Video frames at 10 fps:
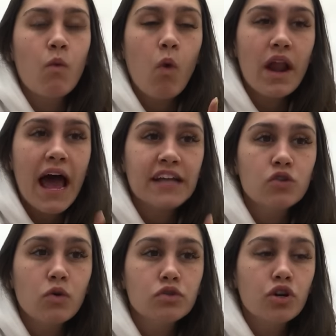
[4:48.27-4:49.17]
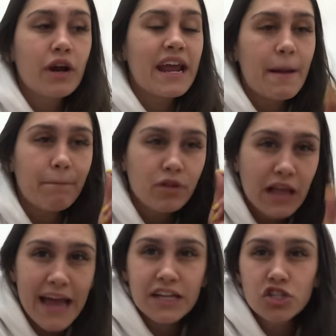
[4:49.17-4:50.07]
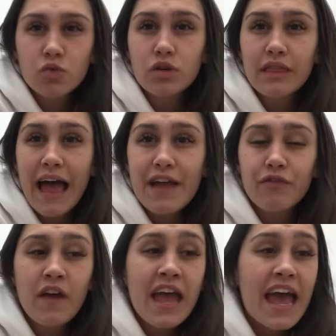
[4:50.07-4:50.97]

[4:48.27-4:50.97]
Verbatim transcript: what I told her and apply it to her life,